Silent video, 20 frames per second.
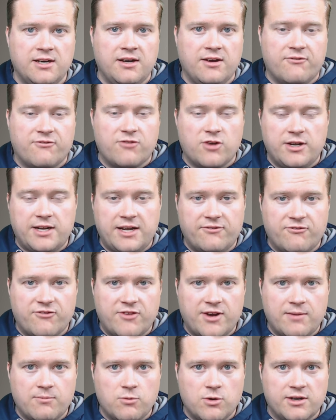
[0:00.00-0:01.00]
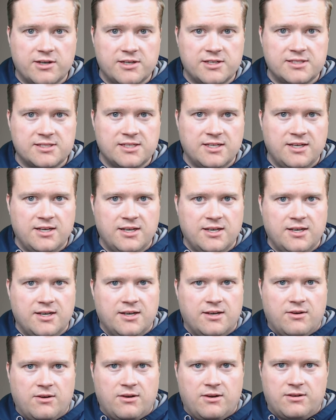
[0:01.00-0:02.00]
front end frameworks,
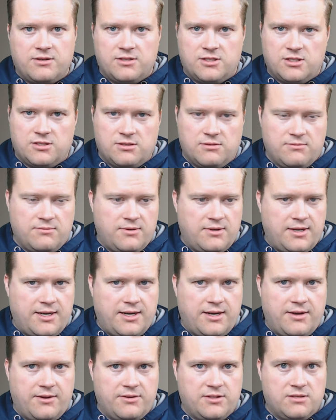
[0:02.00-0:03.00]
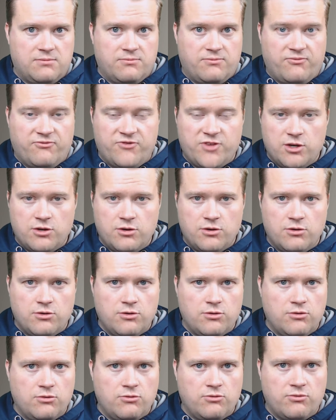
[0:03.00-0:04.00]
uh,
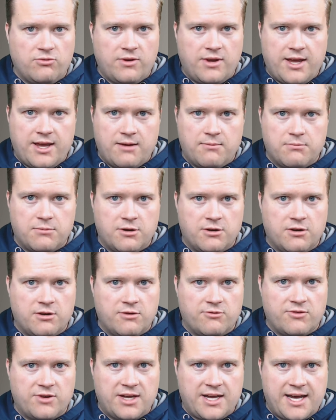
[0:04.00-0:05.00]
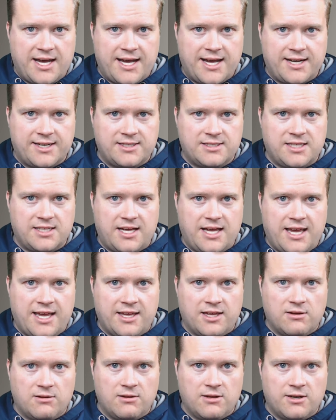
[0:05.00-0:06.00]
Vue, Ember, React,
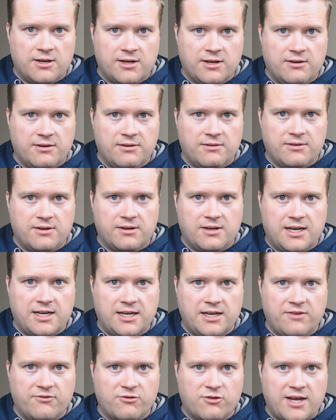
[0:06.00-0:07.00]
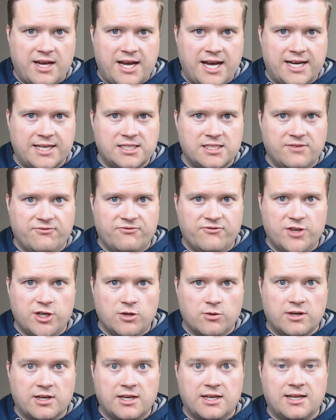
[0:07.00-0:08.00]
Angular, kind of React and Vue
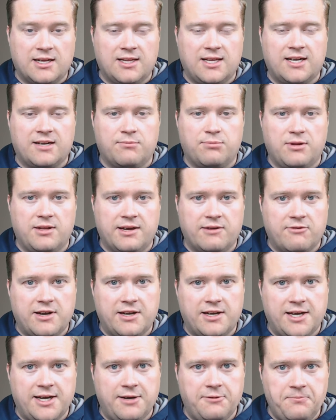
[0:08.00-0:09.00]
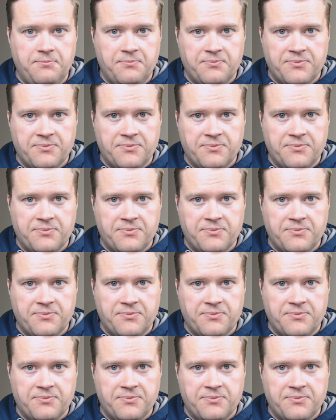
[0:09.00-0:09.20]
are getting a lot of play right now,